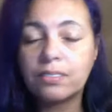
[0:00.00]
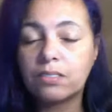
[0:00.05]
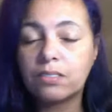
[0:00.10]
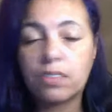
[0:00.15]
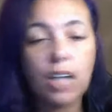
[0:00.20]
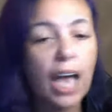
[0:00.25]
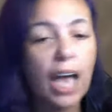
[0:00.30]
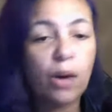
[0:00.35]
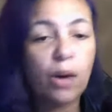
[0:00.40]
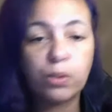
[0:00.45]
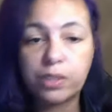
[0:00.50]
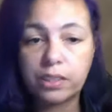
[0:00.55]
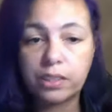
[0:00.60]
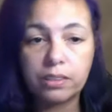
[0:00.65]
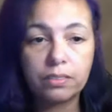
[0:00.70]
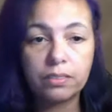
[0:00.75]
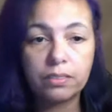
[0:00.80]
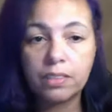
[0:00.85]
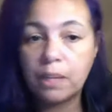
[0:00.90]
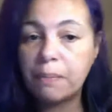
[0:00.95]
out,
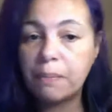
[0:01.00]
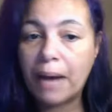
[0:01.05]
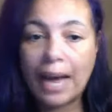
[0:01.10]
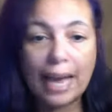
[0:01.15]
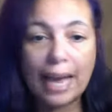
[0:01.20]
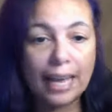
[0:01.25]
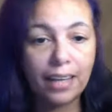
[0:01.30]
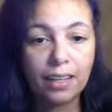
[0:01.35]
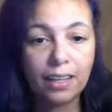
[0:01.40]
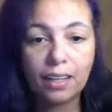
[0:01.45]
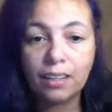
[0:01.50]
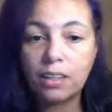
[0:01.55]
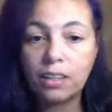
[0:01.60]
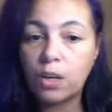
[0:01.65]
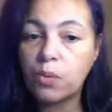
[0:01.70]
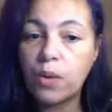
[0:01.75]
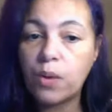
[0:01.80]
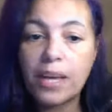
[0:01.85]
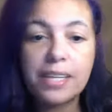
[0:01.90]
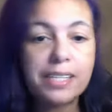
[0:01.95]
goodbye,
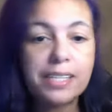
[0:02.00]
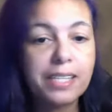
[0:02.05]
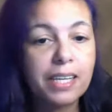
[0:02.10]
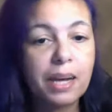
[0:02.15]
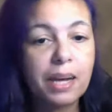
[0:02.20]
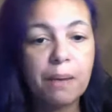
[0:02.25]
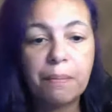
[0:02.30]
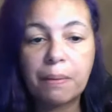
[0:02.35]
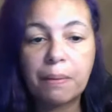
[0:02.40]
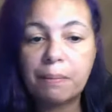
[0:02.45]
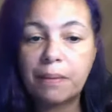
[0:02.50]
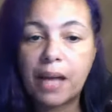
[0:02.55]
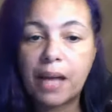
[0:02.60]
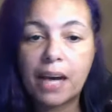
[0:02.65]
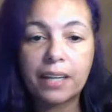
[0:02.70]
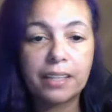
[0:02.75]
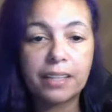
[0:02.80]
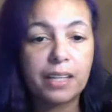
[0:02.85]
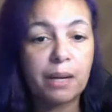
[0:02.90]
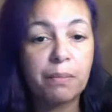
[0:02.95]
erase the number,
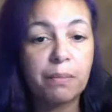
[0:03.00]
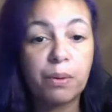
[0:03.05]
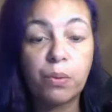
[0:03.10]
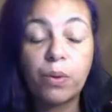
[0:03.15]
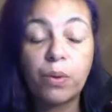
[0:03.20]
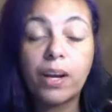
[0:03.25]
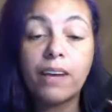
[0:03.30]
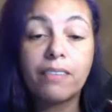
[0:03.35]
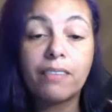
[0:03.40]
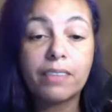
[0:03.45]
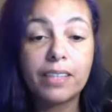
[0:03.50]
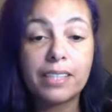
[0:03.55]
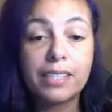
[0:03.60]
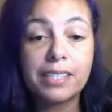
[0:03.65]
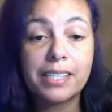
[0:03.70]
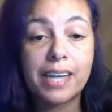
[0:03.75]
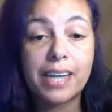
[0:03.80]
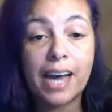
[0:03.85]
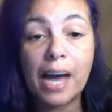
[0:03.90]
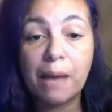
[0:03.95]
block the number, whatever needs
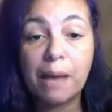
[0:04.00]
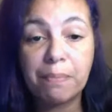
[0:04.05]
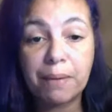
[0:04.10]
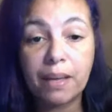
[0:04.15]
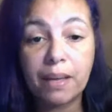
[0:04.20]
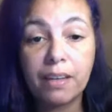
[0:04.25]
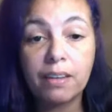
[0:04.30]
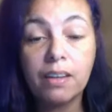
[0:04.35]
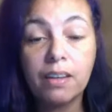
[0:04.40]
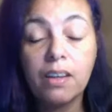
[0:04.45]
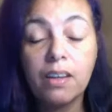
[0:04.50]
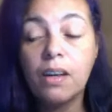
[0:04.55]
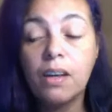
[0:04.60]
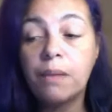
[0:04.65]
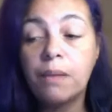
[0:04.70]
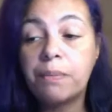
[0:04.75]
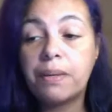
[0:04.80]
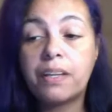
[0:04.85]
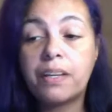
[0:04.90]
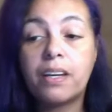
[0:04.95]
to happen.
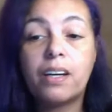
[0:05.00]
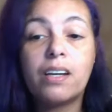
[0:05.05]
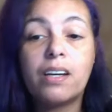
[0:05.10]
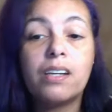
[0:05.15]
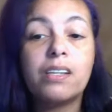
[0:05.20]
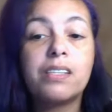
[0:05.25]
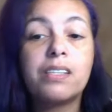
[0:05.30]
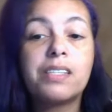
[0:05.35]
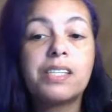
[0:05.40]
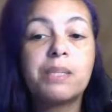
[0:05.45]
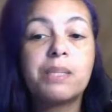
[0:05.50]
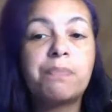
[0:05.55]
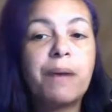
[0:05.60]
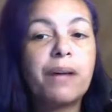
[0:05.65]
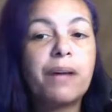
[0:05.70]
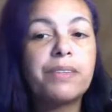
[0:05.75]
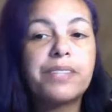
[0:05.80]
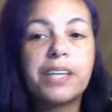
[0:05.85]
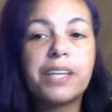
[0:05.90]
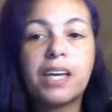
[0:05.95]
Because this
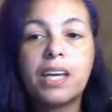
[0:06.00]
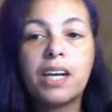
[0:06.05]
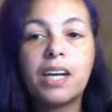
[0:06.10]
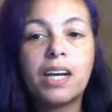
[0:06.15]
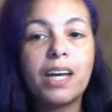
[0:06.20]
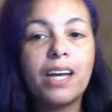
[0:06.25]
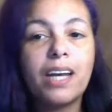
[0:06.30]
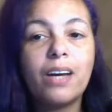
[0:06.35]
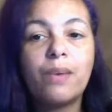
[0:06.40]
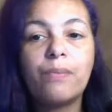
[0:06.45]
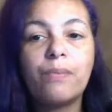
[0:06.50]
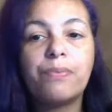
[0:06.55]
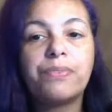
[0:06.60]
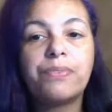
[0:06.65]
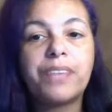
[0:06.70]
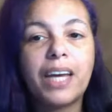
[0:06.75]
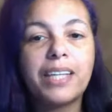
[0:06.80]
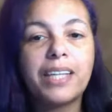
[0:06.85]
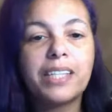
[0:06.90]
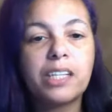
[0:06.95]
bouncing in and out,
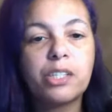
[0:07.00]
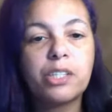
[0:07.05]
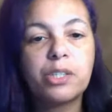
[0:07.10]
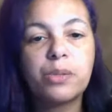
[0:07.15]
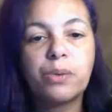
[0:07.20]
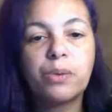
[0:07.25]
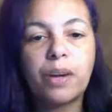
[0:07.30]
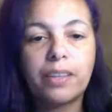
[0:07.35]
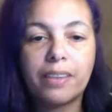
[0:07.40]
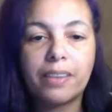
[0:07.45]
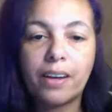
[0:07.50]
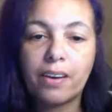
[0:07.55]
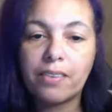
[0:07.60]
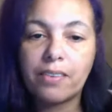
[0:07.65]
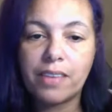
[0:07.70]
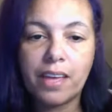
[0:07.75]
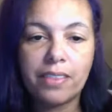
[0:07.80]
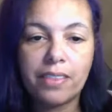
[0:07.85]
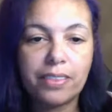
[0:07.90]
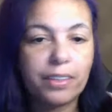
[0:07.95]
that tells you right there
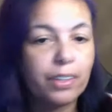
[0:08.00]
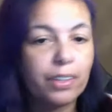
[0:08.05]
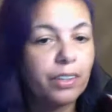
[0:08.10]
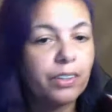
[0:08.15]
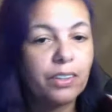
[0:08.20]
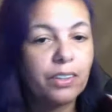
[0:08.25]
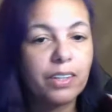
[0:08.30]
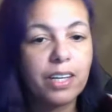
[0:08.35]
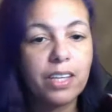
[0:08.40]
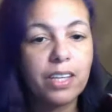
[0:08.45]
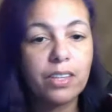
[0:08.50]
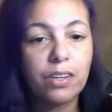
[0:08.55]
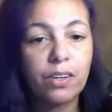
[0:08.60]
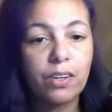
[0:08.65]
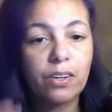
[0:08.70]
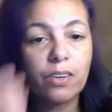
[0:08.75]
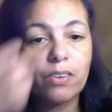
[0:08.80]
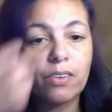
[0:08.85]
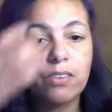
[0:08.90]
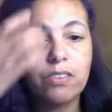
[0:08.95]
that
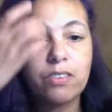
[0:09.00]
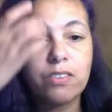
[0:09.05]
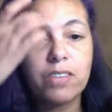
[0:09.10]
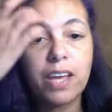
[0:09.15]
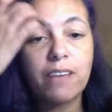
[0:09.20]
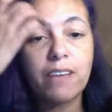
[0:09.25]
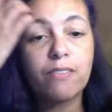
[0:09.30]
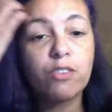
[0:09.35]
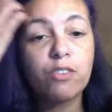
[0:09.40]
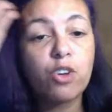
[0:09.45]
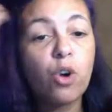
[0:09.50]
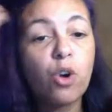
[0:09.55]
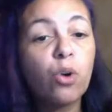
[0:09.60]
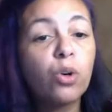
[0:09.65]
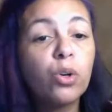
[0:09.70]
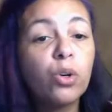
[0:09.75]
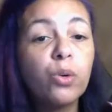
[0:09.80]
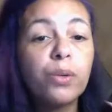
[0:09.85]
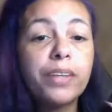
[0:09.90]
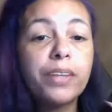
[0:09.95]
they have no clue
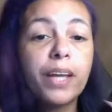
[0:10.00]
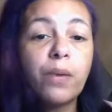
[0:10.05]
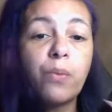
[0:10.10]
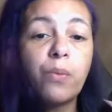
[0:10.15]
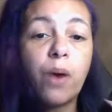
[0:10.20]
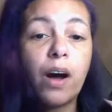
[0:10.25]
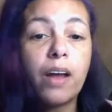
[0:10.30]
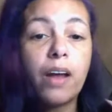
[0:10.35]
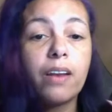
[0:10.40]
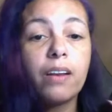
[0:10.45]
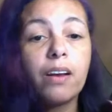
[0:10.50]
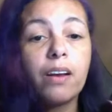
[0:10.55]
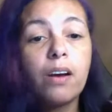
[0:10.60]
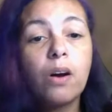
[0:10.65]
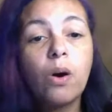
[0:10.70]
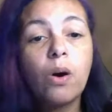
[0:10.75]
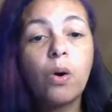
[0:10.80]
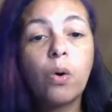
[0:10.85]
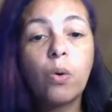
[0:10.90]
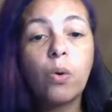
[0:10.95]
what they want,
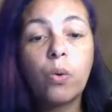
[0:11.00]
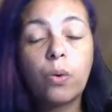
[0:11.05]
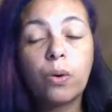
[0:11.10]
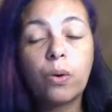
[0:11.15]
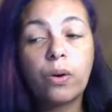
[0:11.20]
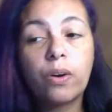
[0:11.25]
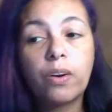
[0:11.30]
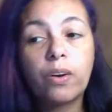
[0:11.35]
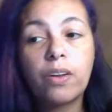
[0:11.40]
or